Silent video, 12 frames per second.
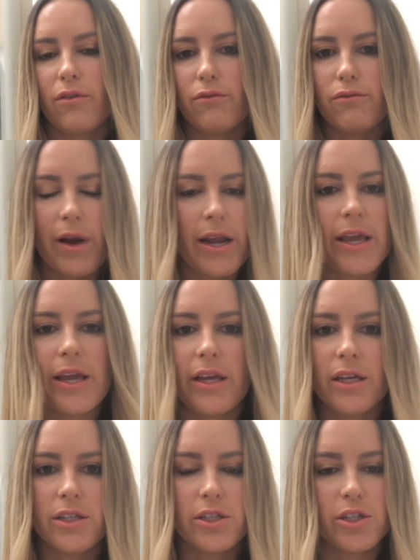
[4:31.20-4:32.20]

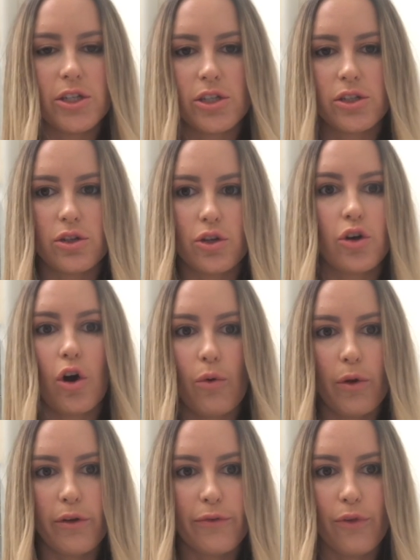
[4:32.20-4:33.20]
ready to just go
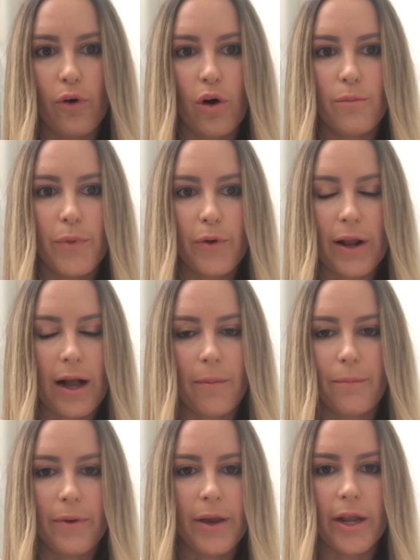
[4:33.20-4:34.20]
on the floor and build
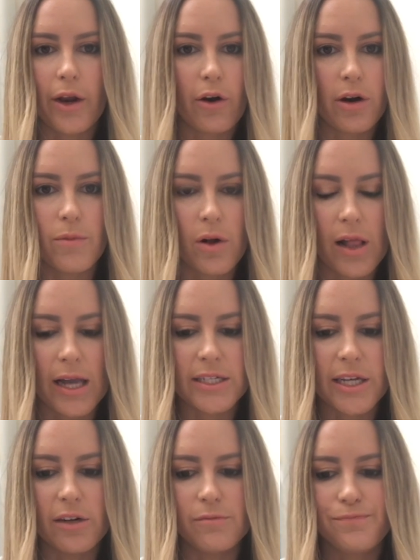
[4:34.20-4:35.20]
up an incredible
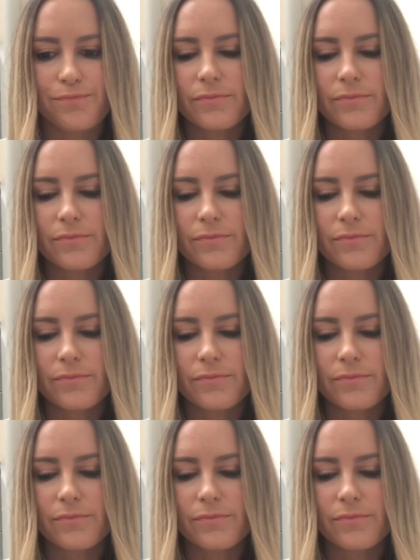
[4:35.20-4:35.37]
clientele.